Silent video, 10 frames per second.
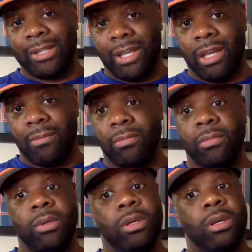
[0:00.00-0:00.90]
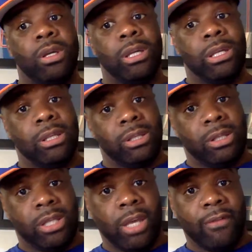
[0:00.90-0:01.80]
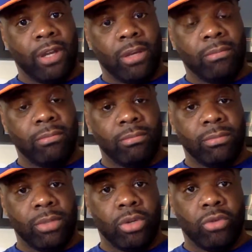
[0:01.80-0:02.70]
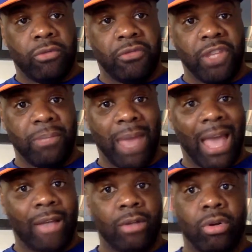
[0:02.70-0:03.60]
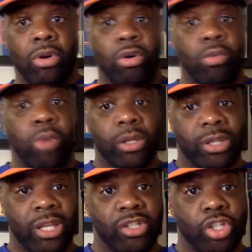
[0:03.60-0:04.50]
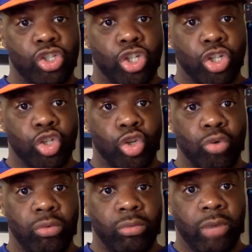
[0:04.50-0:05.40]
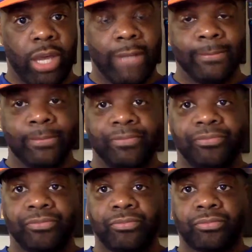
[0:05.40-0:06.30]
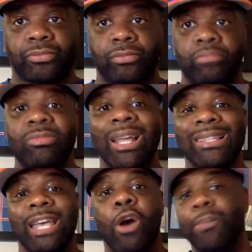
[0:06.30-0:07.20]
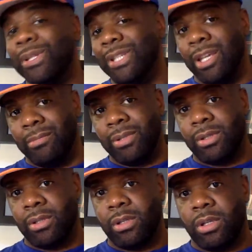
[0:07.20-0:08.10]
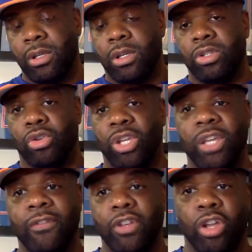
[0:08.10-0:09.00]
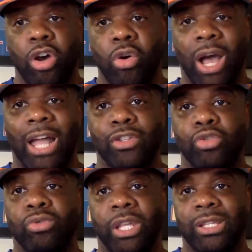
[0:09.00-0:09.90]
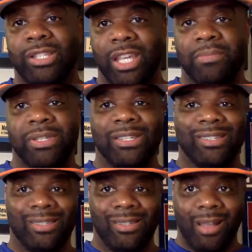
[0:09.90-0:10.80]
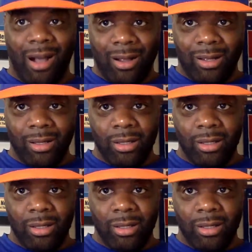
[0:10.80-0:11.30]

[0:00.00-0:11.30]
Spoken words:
to him, giving him, feedback or what things he should do, right? That's helping Tibbs. So even though I do think Tibbs is stuck